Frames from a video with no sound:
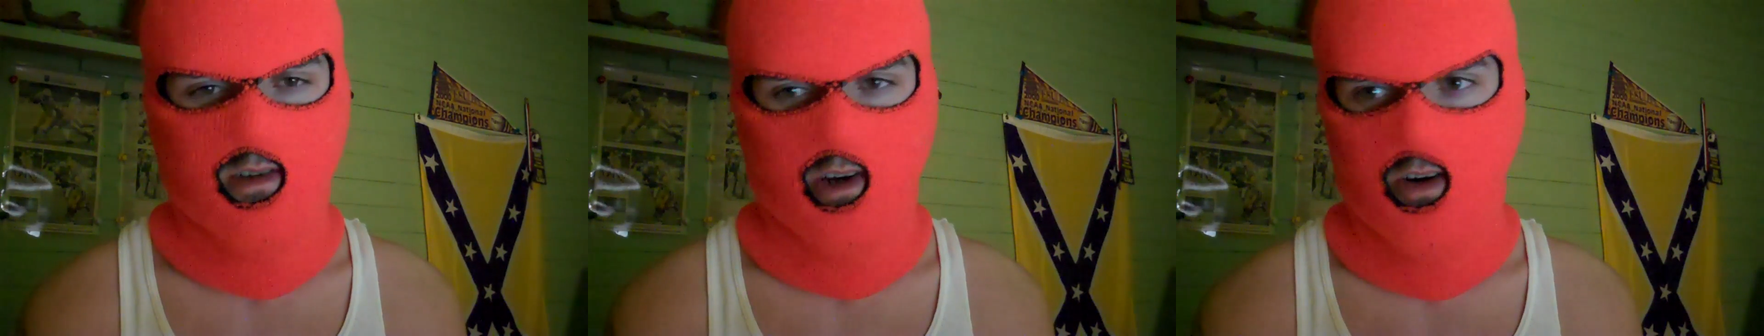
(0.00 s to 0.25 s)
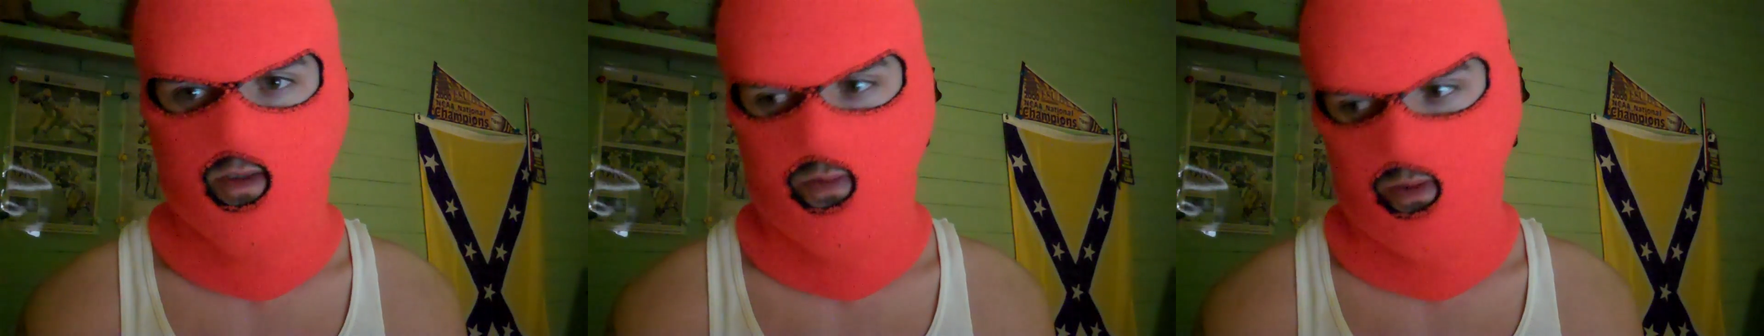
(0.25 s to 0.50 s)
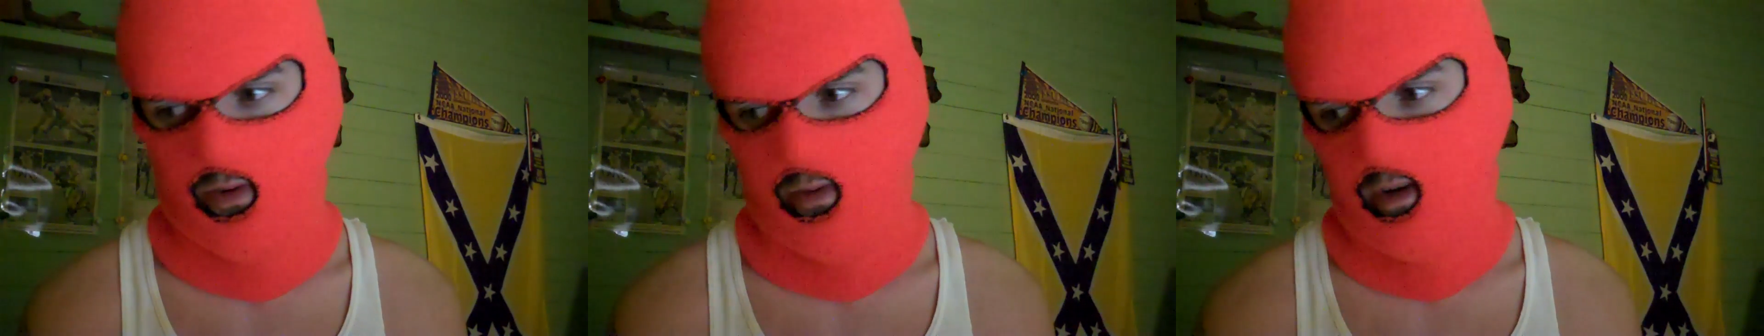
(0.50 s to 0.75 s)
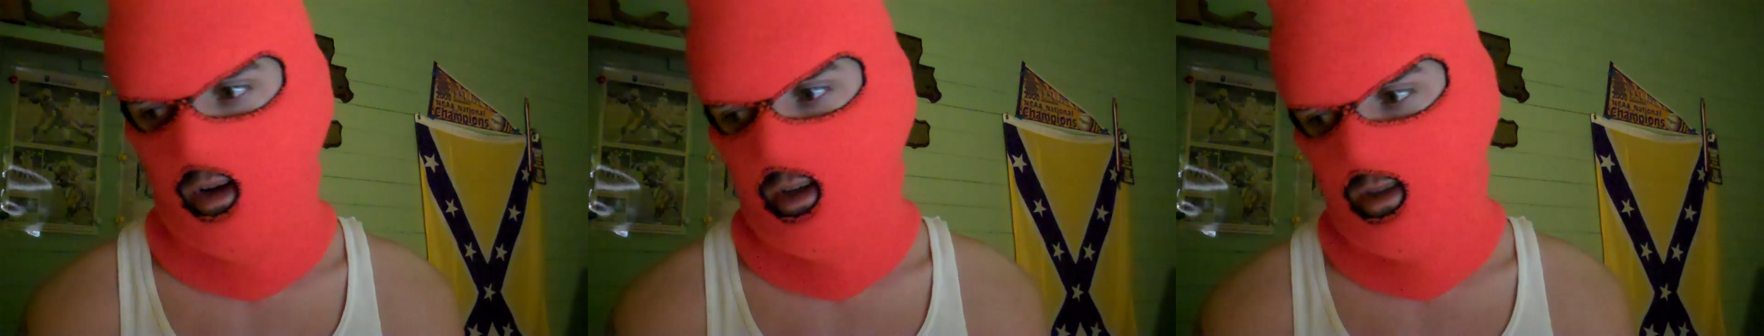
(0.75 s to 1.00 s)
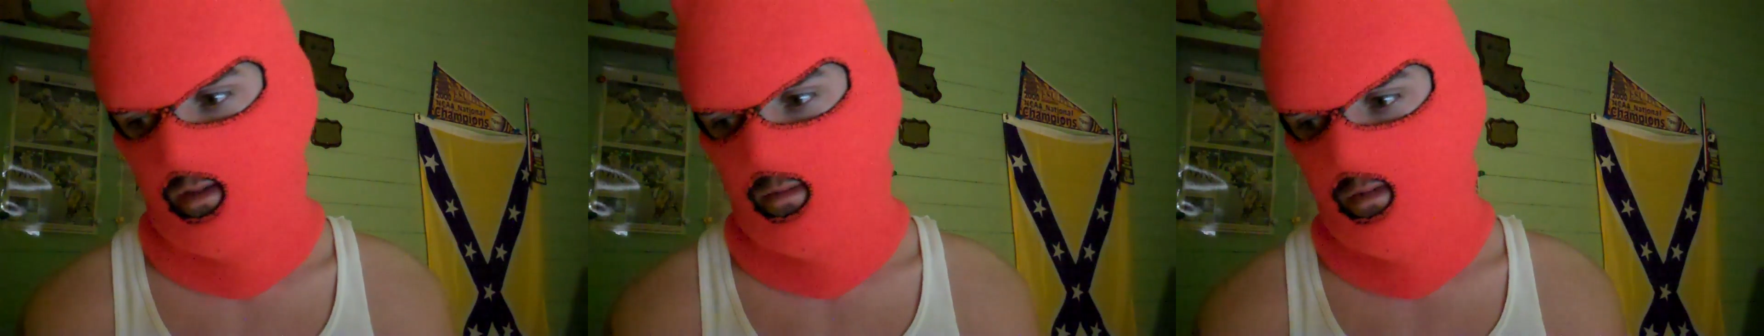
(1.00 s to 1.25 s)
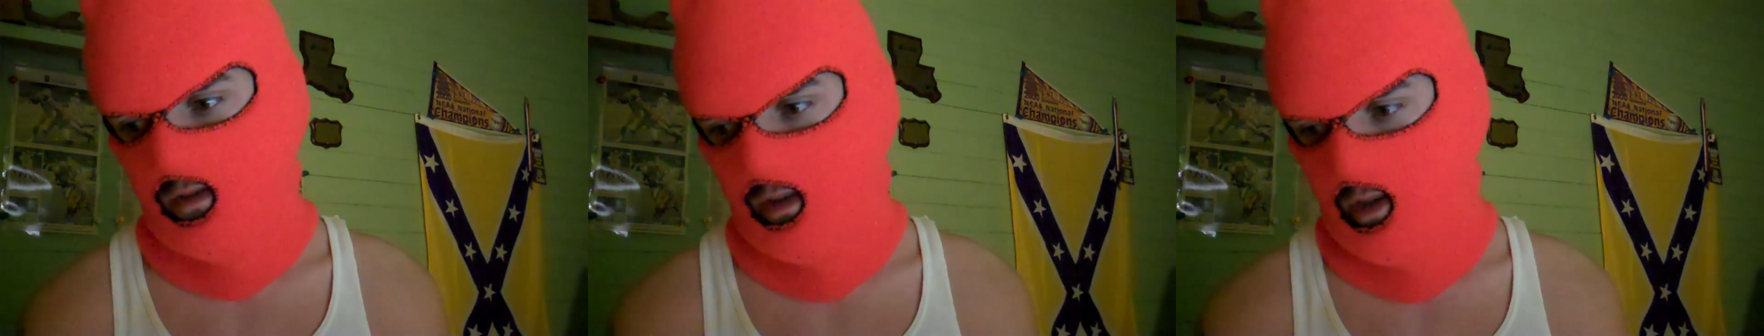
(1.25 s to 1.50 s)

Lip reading: Called Ruger and asked them,